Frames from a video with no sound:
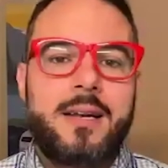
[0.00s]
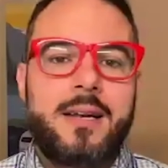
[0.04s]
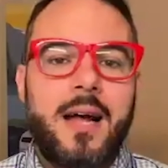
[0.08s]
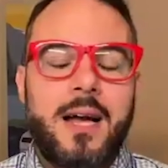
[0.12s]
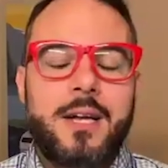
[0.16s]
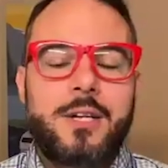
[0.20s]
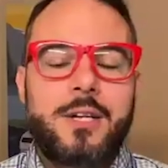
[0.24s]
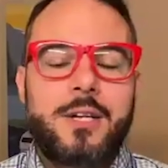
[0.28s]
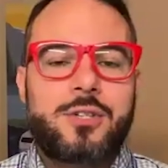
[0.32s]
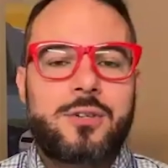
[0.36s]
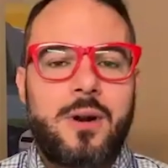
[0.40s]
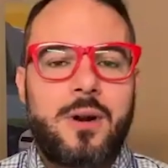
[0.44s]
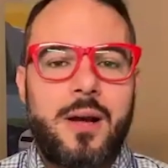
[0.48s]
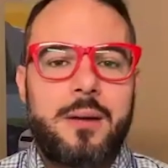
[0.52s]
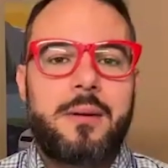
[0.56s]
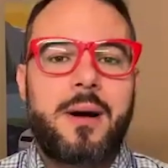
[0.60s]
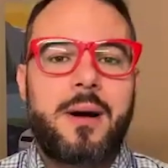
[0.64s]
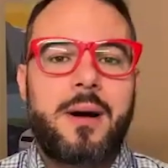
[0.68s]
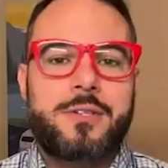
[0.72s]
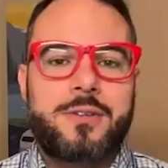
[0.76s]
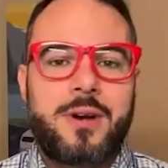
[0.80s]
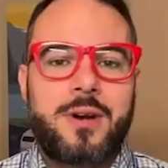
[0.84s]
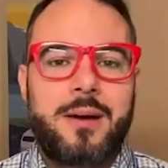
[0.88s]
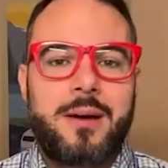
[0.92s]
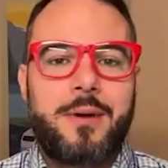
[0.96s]
I try,
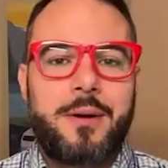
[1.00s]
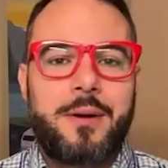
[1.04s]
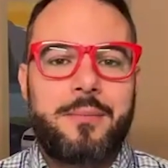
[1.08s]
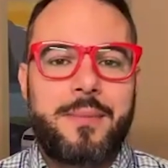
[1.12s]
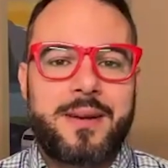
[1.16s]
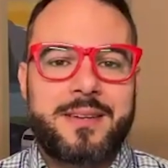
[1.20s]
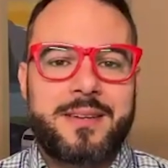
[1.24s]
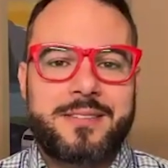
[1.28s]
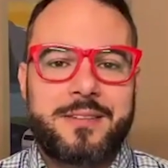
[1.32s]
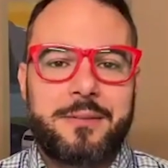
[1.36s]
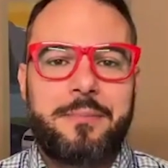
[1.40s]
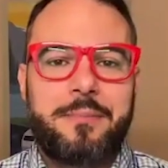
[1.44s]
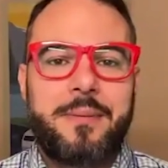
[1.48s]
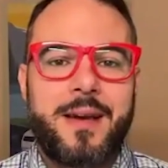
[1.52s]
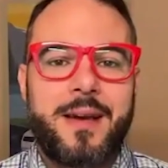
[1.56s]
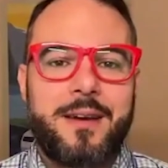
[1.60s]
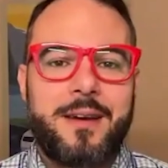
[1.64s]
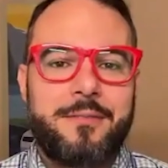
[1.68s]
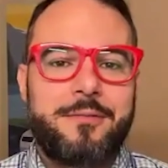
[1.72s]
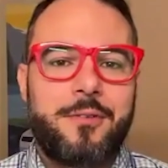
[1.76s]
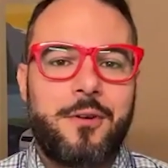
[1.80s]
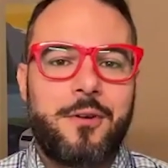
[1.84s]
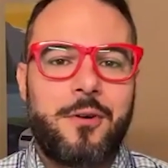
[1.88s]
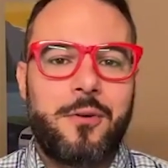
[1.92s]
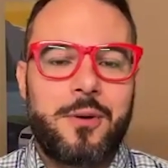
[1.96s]
I try my best to pay
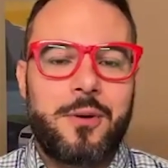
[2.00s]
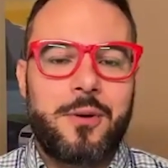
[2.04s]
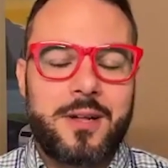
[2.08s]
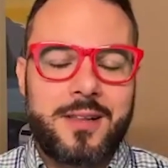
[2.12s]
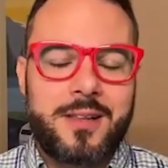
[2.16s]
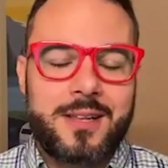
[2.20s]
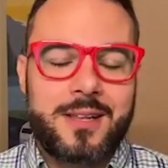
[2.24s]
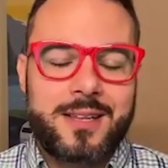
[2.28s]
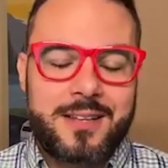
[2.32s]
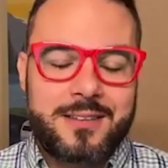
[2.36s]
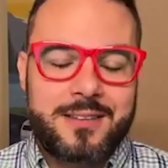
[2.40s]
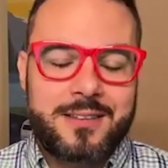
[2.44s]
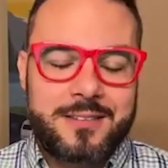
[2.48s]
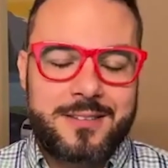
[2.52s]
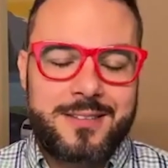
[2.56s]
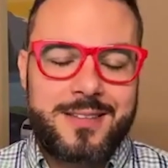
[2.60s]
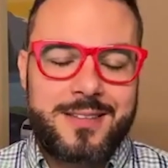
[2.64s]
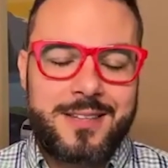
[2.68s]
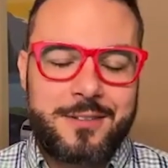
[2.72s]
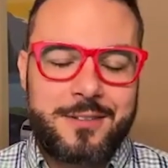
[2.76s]
it forward. I think that's that's